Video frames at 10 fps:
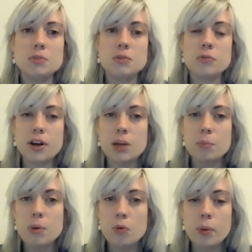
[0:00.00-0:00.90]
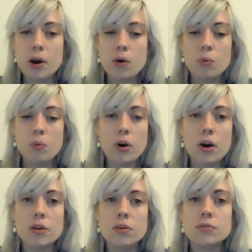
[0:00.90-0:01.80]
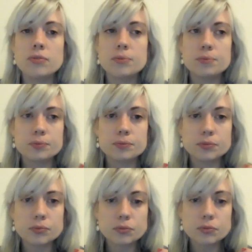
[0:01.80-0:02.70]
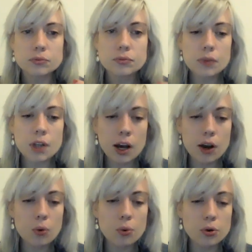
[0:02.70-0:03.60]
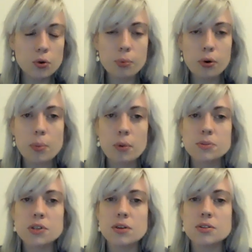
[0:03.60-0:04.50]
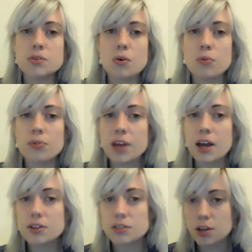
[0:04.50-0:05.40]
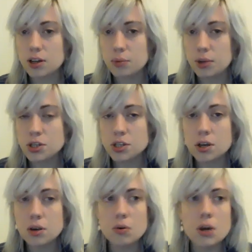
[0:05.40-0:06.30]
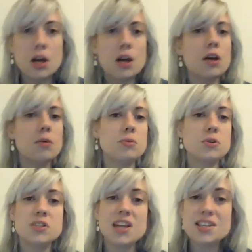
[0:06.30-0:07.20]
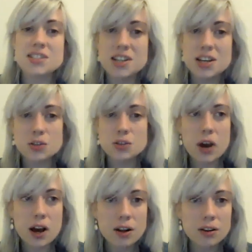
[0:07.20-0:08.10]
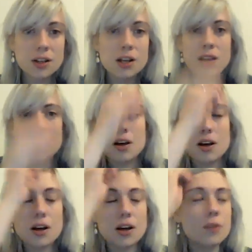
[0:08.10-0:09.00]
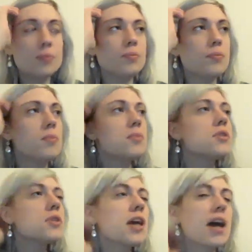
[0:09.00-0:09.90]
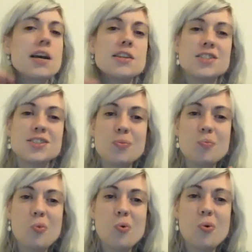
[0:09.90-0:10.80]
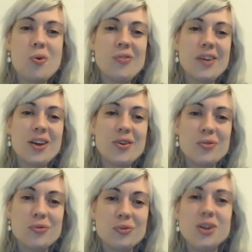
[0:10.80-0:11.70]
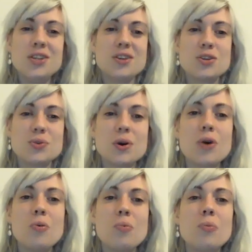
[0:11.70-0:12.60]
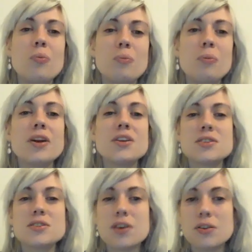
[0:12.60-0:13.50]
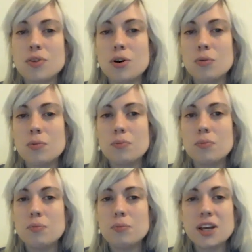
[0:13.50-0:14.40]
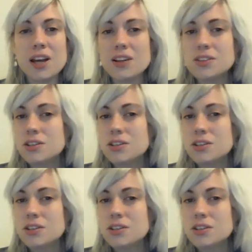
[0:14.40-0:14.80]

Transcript: defining a bit more about what kind of how your problem is going to solve that issue. You'll be doing testing as well. So yeah, it's more of a research role minus design role. But you can